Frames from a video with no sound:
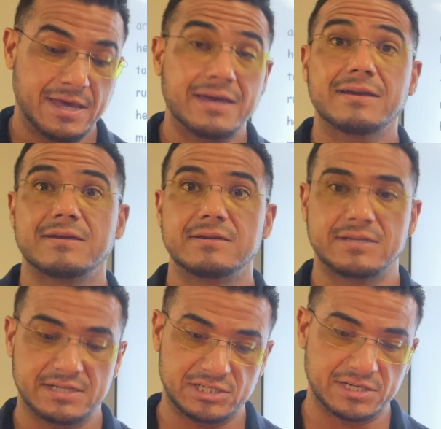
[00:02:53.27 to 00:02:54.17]

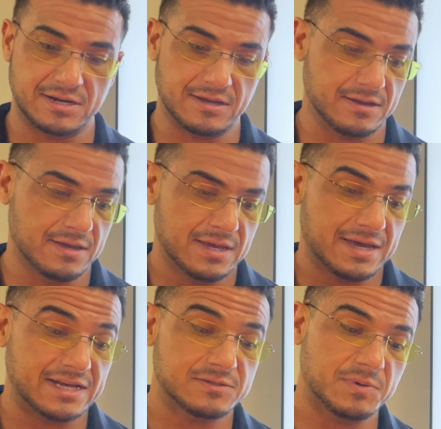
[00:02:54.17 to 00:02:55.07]
conditioning
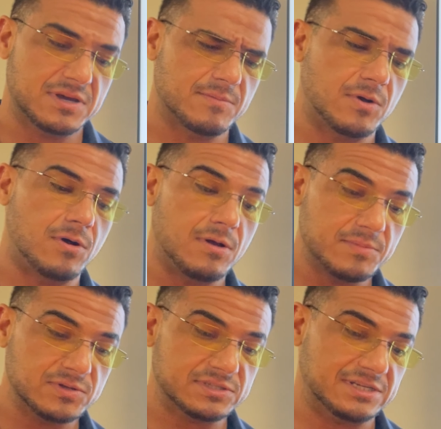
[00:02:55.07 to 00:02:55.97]
has become
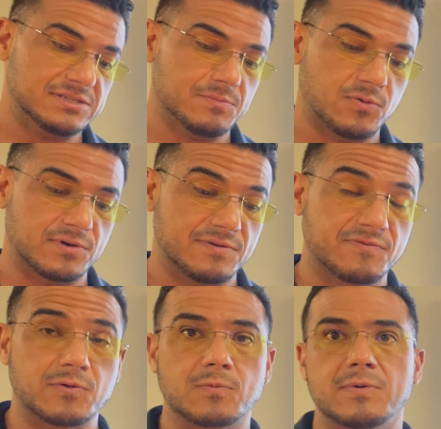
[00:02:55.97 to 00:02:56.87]
almost as important
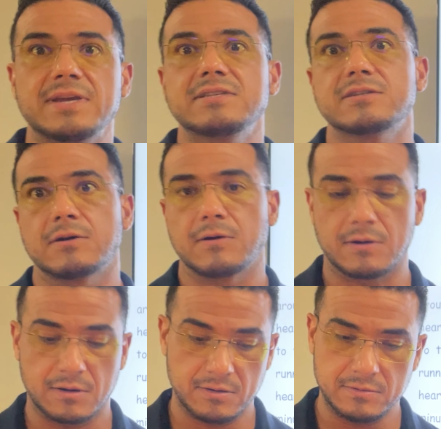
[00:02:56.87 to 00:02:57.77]
for race
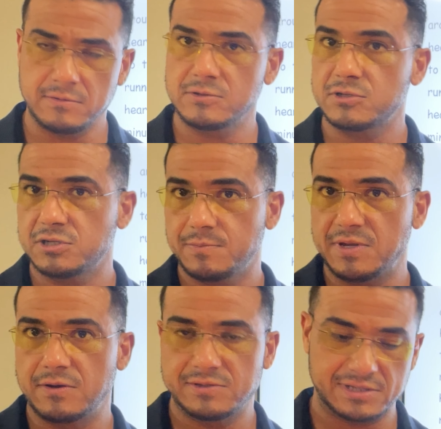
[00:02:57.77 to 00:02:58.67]
car. Oh, there should be
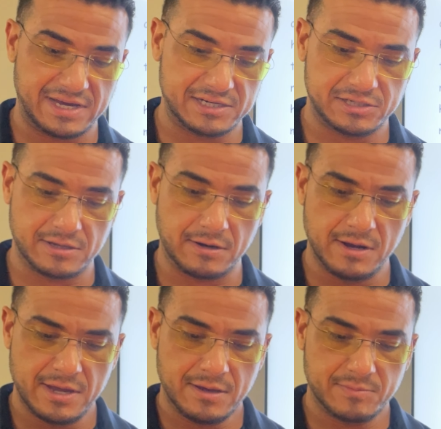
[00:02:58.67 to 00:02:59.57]
no slash there.
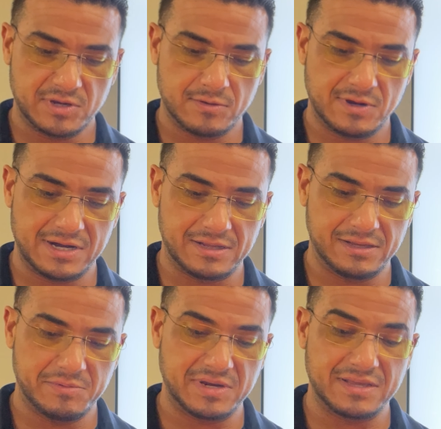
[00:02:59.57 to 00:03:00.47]
I'm going to go ahead and
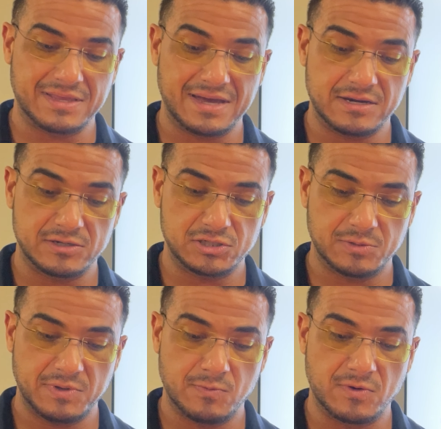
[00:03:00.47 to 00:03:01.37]
eliminate that, and it
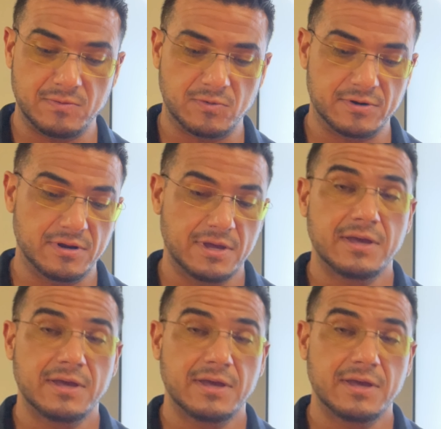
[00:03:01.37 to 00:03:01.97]
should be one word,